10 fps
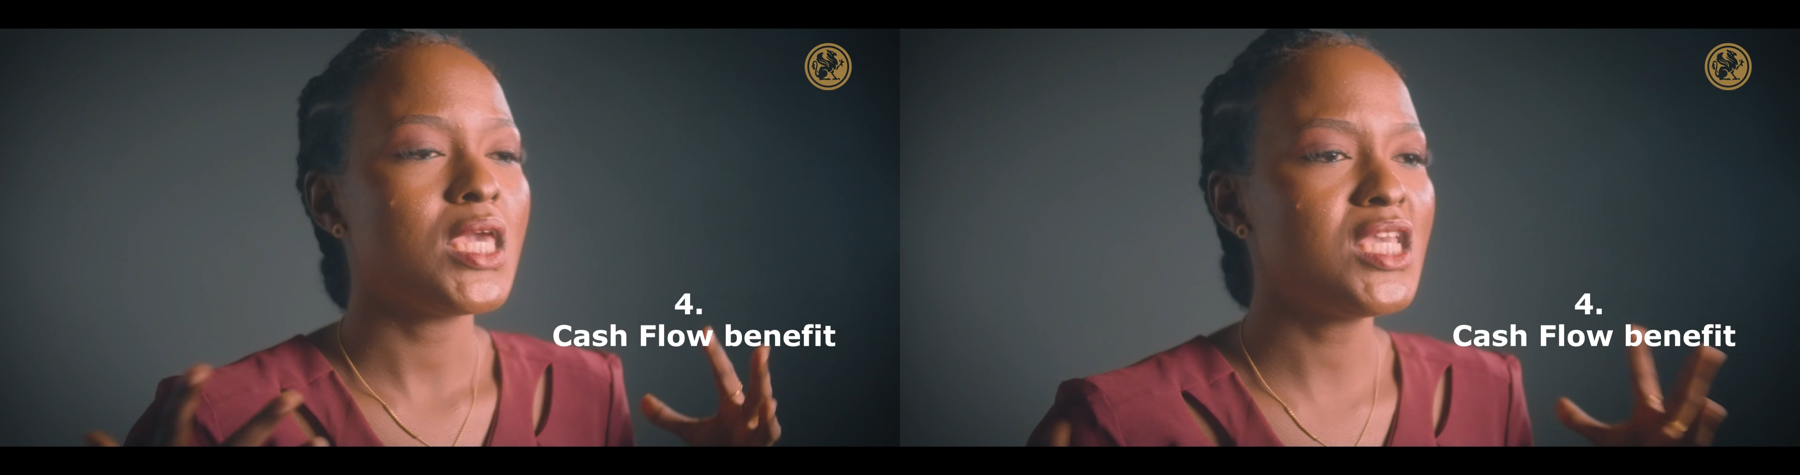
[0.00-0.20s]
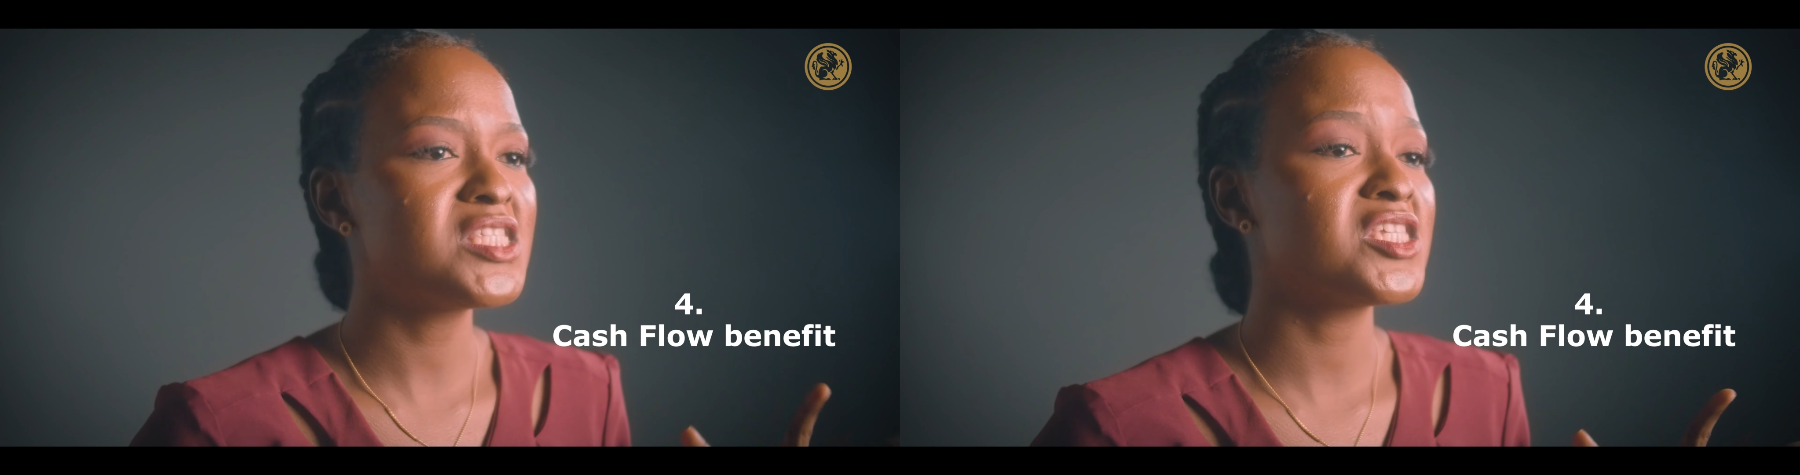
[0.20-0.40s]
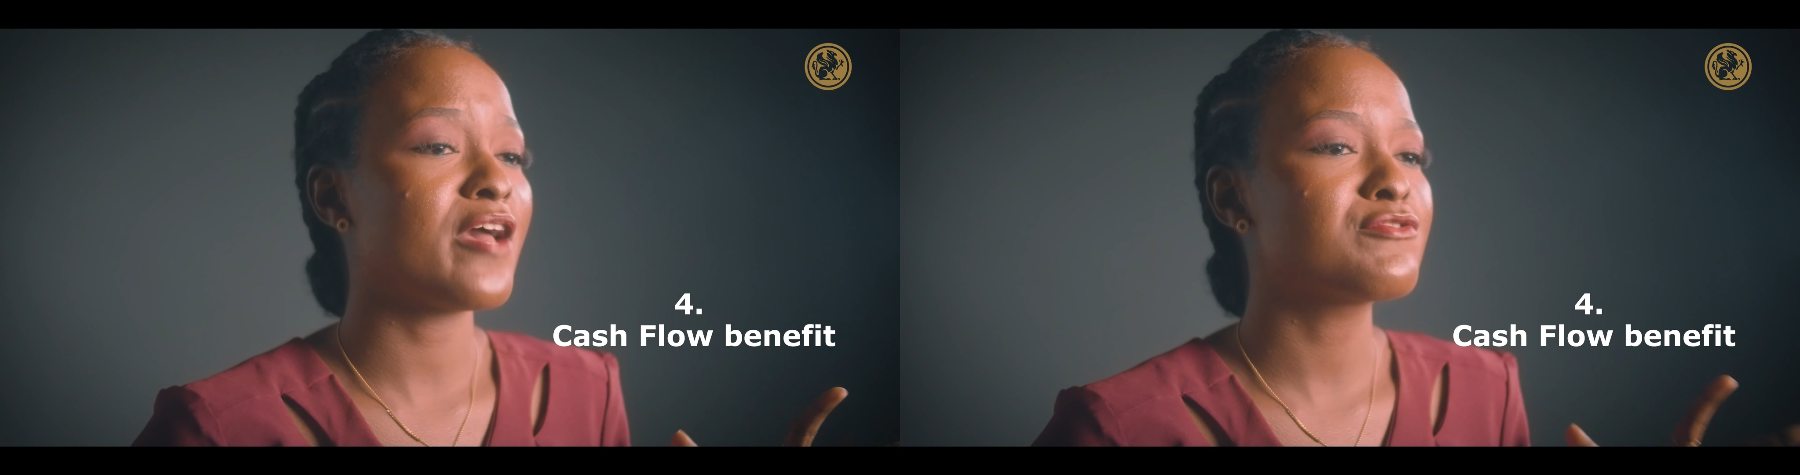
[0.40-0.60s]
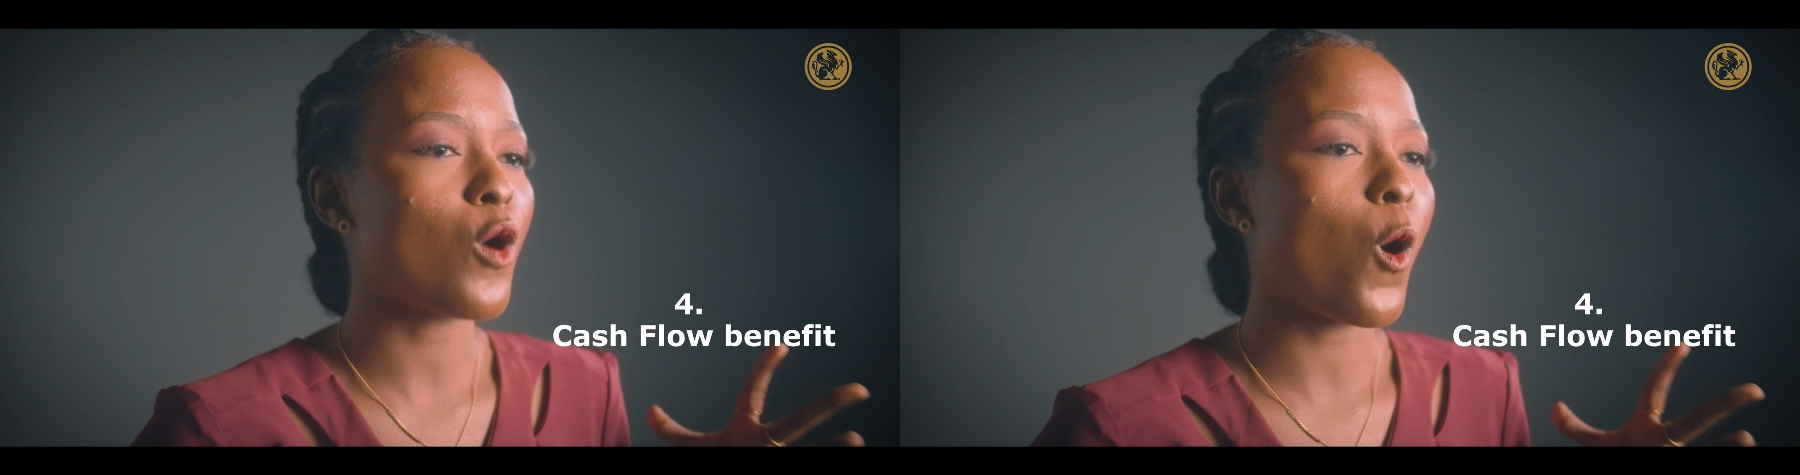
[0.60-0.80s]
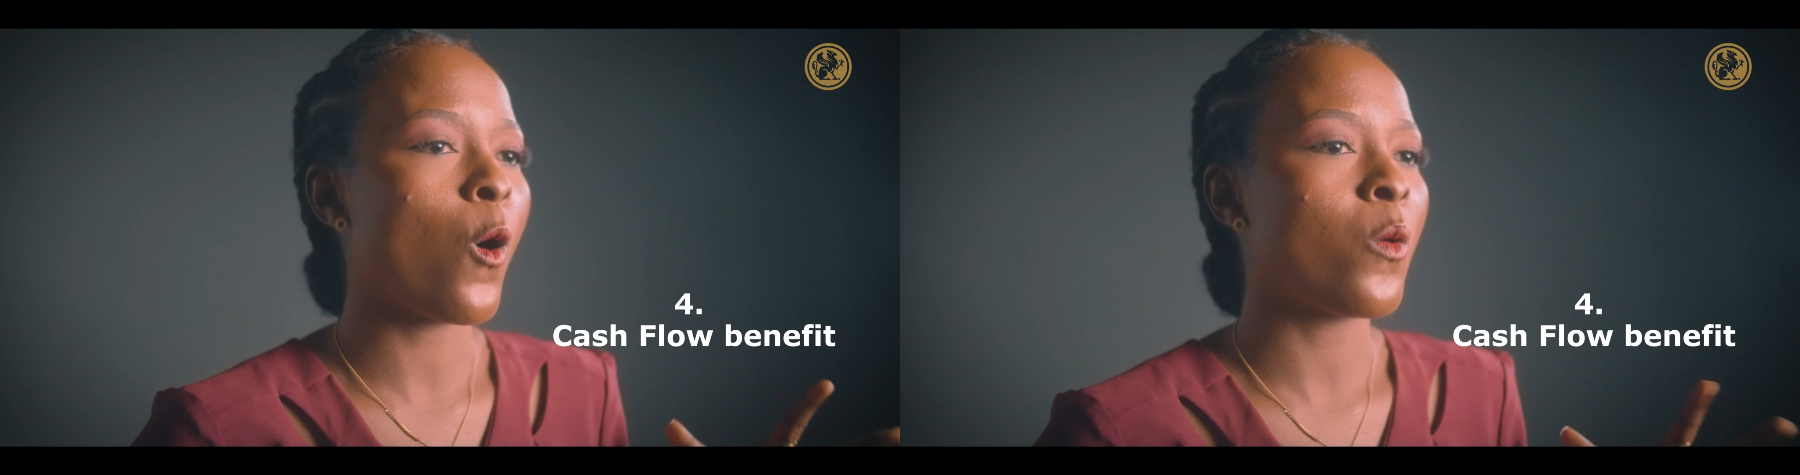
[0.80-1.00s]
ETFs
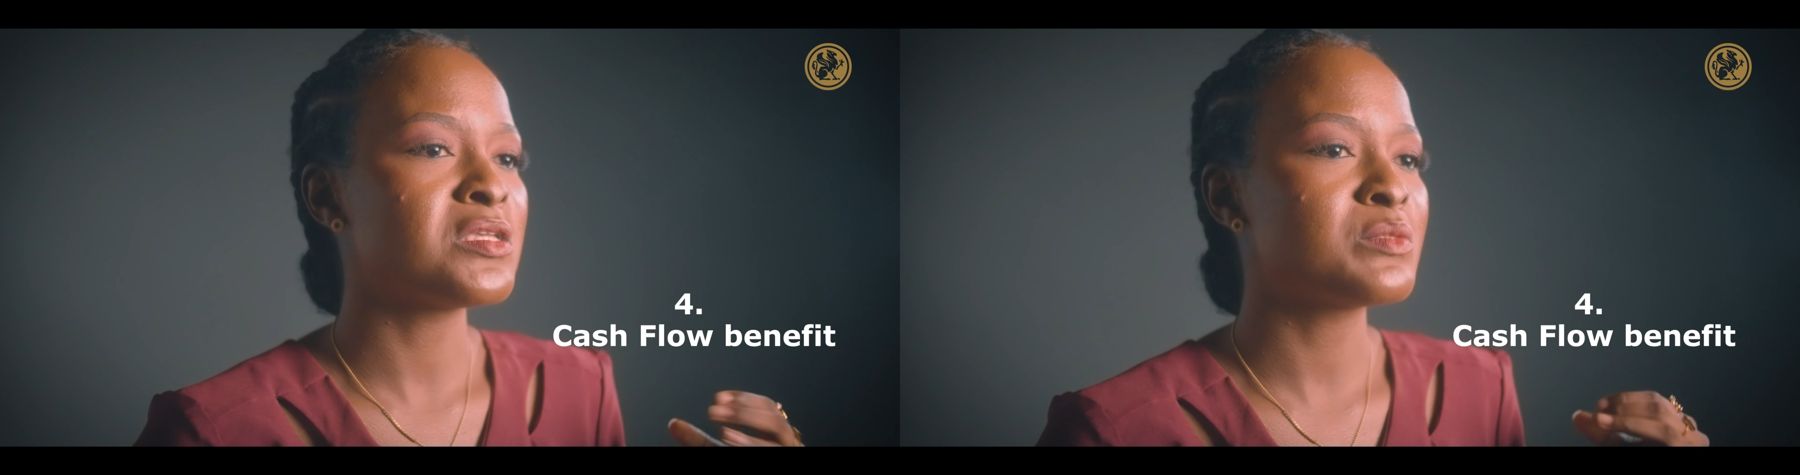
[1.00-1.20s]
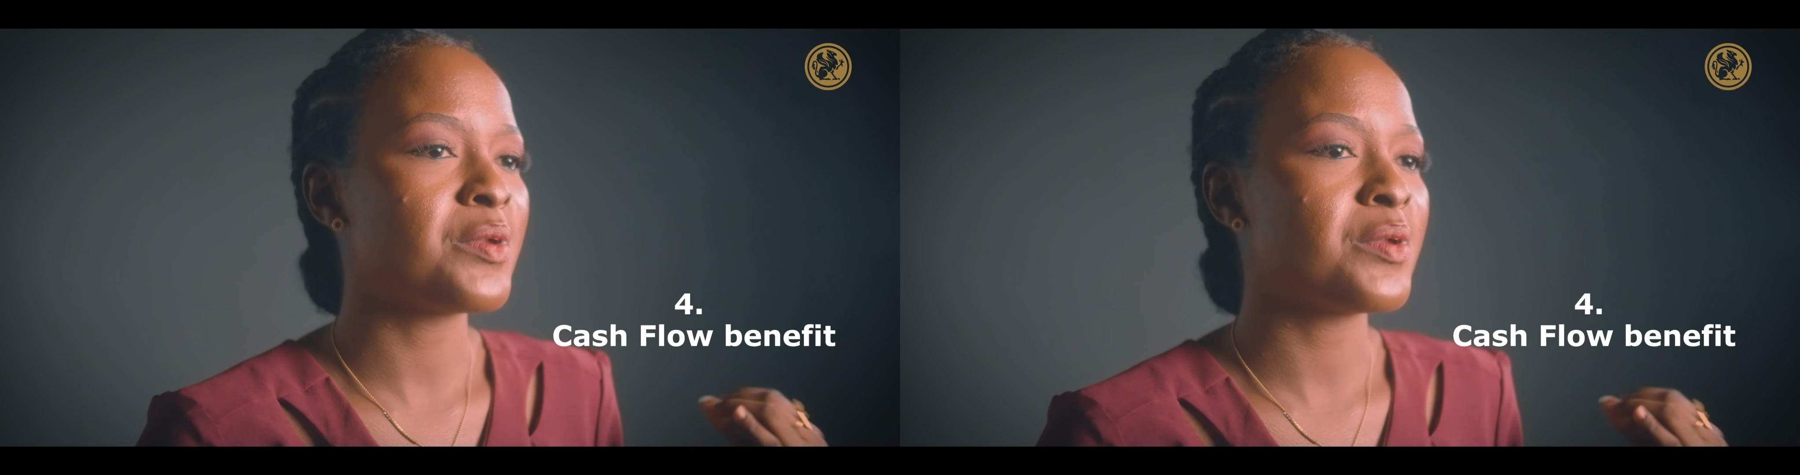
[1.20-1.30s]
always